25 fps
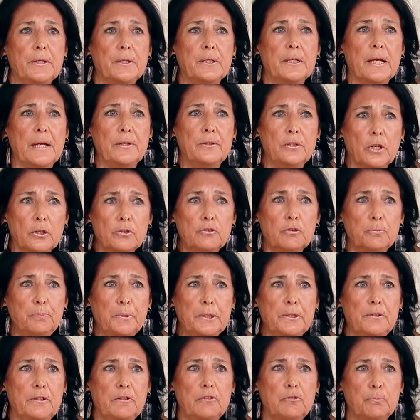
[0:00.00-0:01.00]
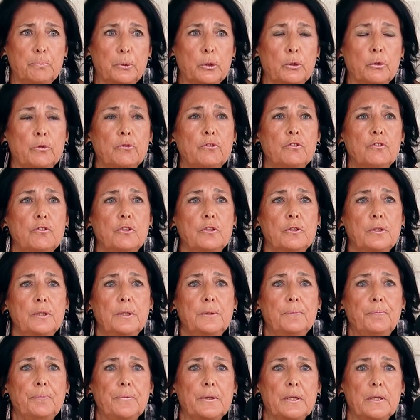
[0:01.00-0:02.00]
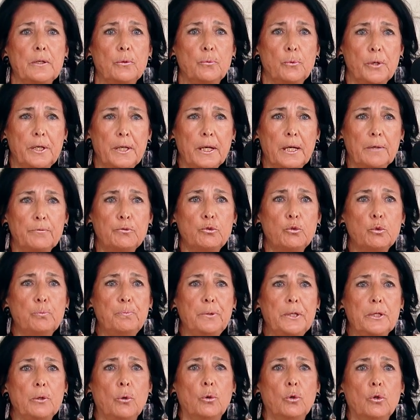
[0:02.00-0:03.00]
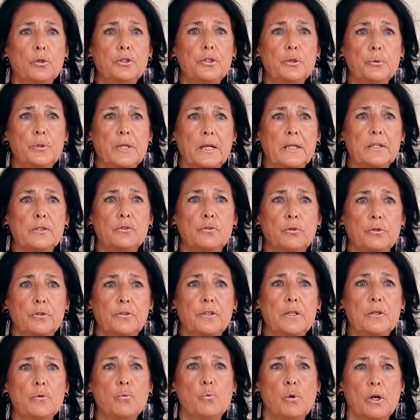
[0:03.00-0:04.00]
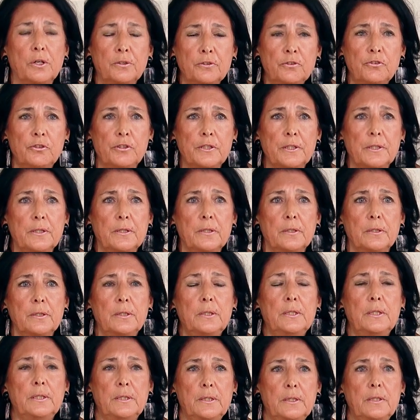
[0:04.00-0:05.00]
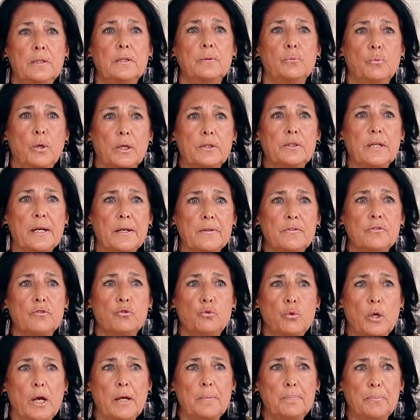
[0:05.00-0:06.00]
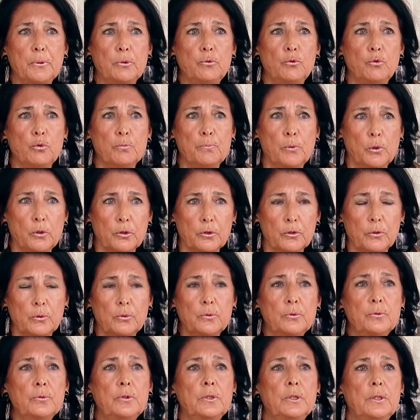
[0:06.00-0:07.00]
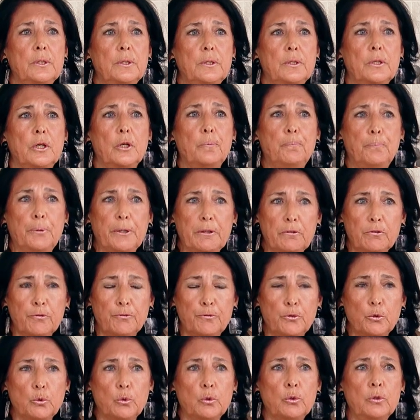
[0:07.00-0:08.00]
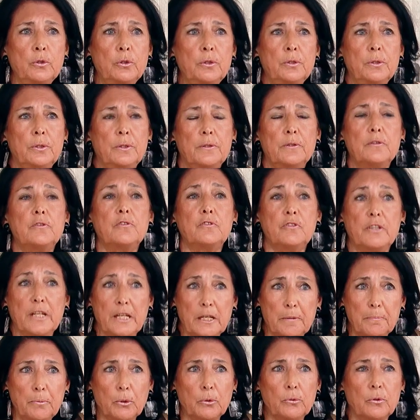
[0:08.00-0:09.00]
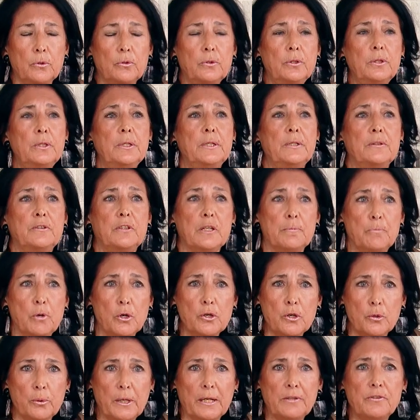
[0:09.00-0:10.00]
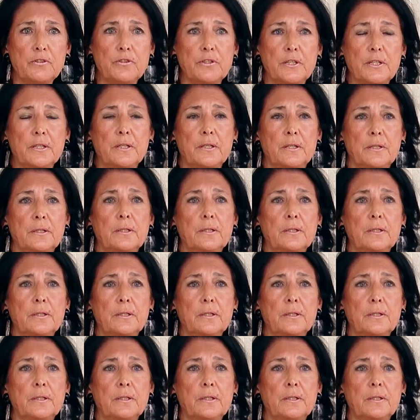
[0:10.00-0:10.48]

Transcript: cannot be dispersed. We have to be all united in wanting what has to happen tomorrow, a peaceful, stable, democratic